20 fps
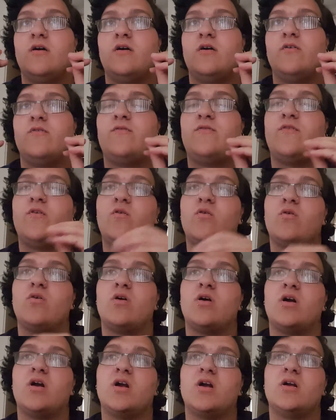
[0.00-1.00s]

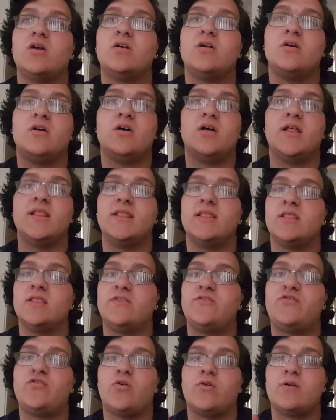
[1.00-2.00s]
for a
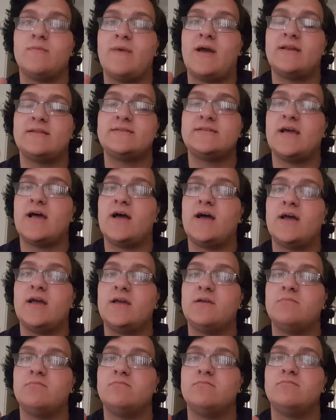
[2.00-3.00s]
short amount of
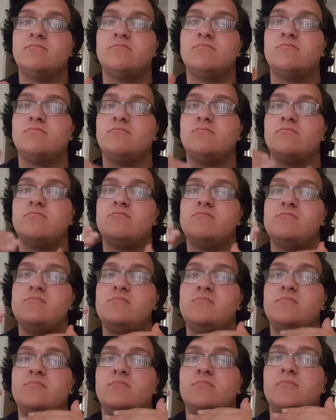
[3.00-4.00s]

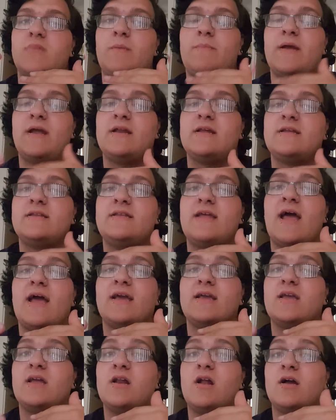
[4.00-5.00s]
time. A panic
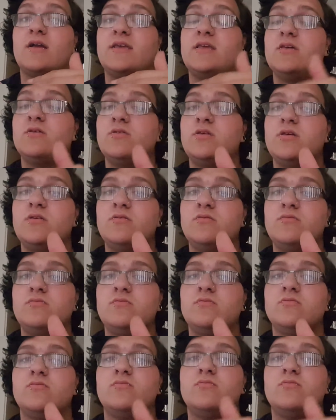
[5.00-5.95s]
attack cannot kill you.